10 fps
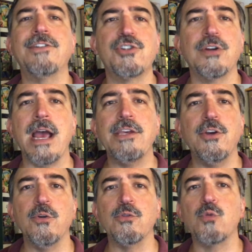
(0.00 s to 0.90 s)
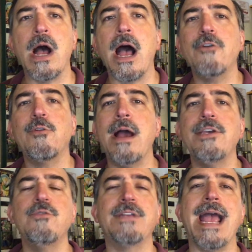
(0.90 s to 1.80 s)
should I use? Well, how do I
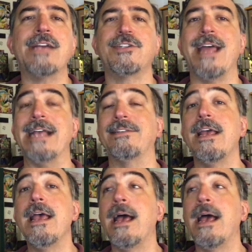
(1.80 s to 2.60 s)
use hashtags?